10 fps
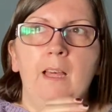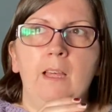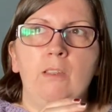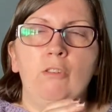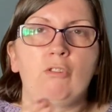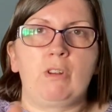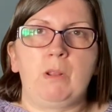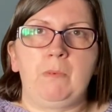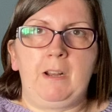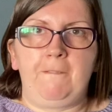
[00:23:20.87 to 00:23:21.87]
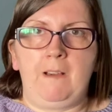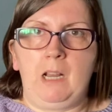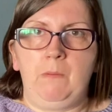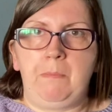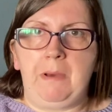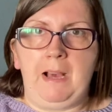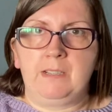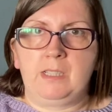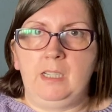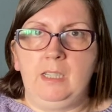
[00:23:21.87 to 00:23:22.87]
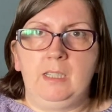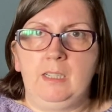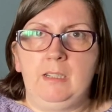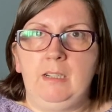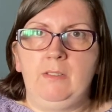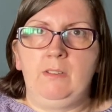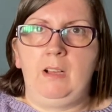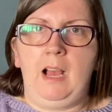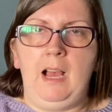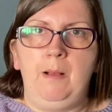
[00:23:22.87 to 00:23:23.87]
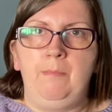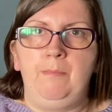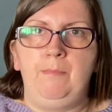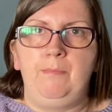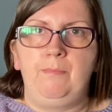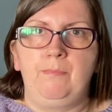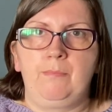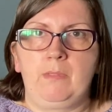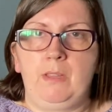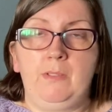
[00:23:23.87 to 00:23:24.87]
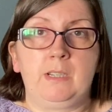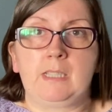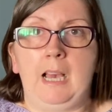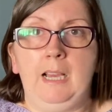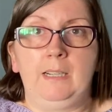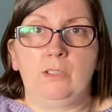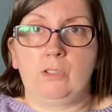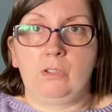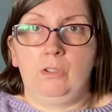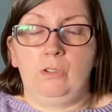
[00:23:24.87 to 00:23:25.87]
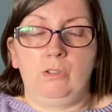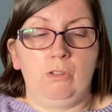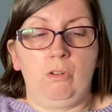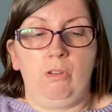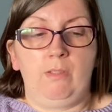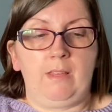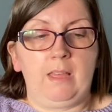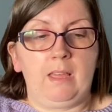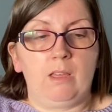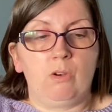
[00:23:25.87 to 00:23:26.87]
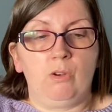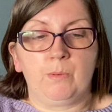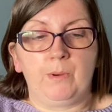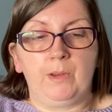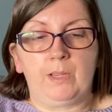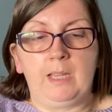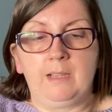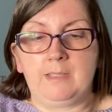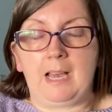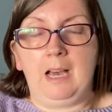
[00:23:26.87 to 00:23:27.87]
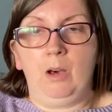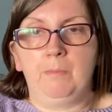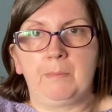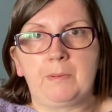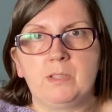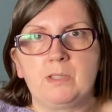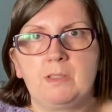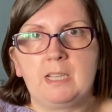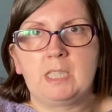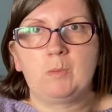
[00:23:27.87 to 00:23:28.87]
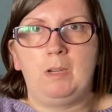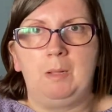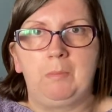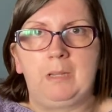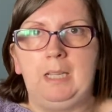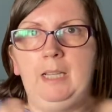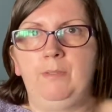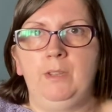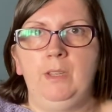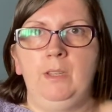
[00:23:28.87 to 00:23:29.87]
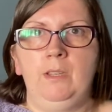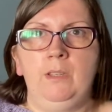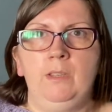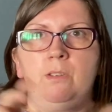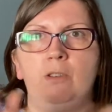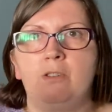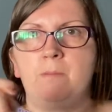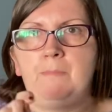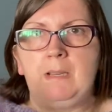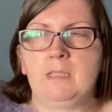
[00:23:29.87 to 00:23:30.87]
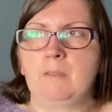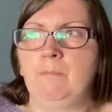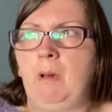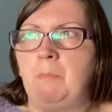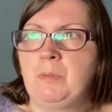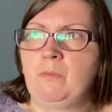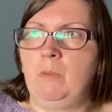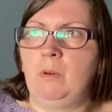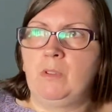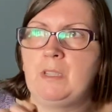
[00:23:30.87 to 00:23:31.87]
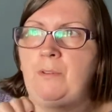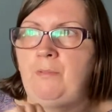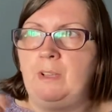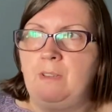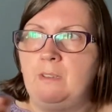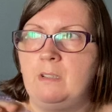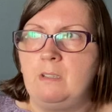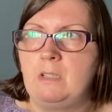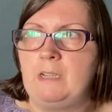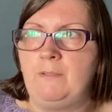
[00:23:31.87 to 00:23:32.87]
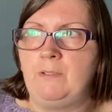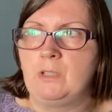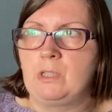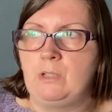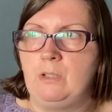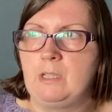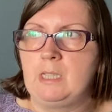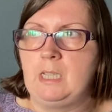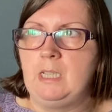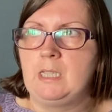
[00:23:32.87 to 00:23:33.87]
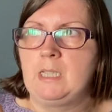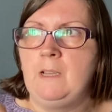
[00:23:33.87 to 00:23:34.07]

usually when I follow a pattern, the designer's done all the workings out, but because of this one, I'm kind of using bits and bobs from all different sources.